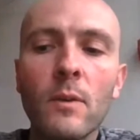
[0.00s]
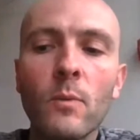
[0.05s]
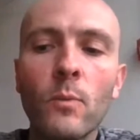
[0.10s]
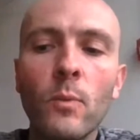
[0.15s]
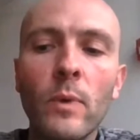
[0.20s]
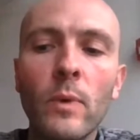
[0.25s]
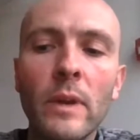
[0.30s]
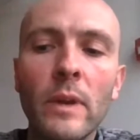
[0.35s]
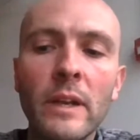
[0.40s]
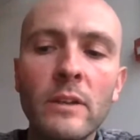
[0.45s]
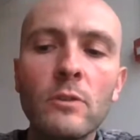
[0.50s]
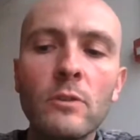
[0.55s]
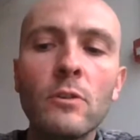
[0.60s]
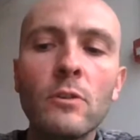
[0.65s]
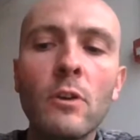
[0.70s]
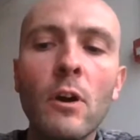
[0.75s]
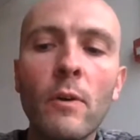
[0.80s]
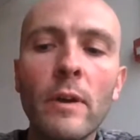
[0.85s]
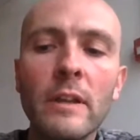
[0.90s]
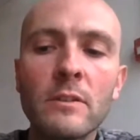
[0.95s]
that
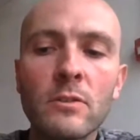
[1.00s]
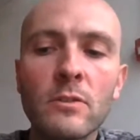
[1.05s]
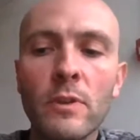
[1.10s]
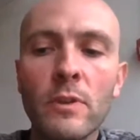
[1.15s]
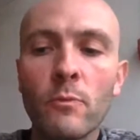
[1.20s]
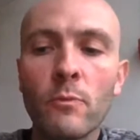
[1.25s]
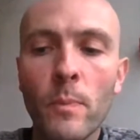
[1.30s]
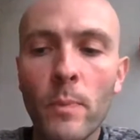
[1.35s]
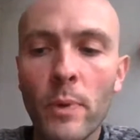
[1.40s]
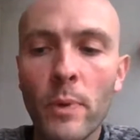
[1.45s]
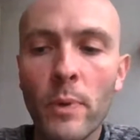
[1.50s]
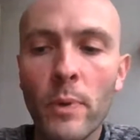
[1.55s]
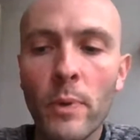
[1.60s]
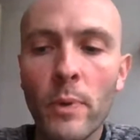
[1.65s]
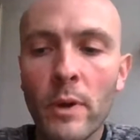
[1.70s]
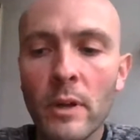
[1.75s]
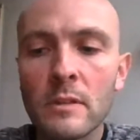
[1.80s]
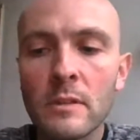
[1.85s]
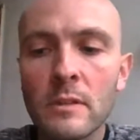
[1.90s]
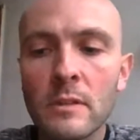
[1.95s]
when you go into the
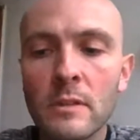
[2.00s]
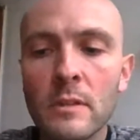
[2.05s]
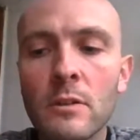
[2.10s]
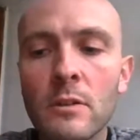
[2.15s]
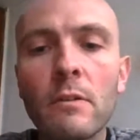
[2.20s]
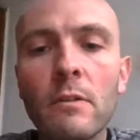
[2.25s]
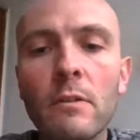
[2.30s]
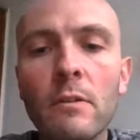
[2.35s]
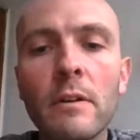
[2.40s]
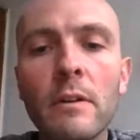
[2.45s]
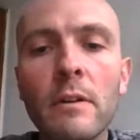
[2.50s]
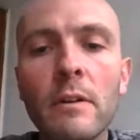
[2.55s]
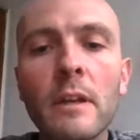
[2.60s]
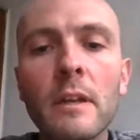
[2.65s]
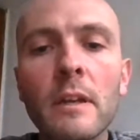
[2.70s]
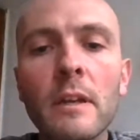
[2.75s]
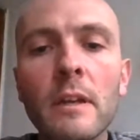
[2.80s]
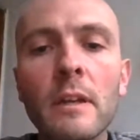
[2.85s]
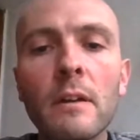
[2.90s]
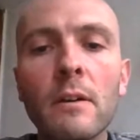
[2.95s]

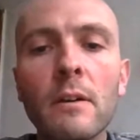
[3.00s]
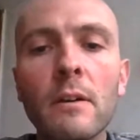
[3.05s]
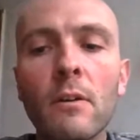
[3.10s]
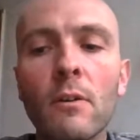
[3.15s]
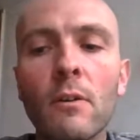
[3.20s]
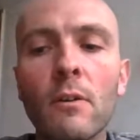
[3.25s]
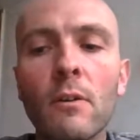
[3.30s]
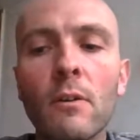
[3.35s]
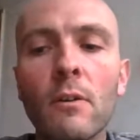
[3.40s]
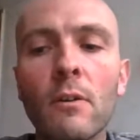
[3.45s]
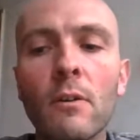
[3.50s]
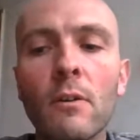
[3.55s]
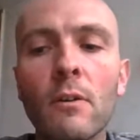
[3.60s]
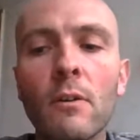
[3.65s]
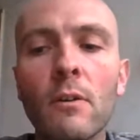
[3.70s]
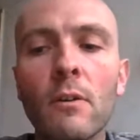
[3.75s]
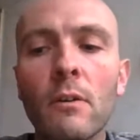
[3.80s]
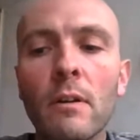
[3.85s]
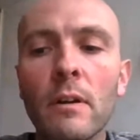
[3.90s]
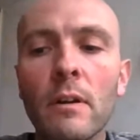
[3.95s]
repository
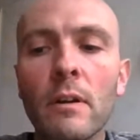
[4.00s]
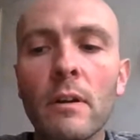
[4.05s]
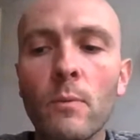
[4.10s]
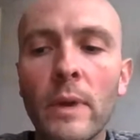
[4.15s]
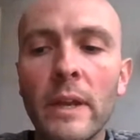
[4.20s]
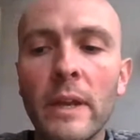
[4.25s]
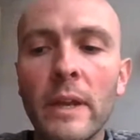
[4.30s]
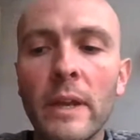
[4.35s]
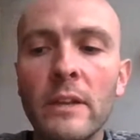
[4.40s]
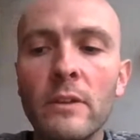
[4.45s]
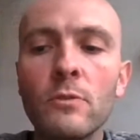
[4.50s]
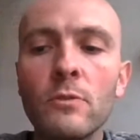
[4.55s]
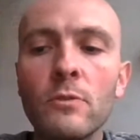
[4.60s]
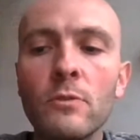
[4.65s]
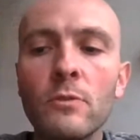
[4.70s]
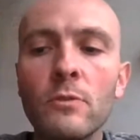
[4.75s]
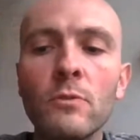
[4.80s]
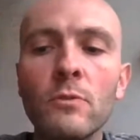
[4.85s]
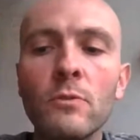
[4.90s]
or when you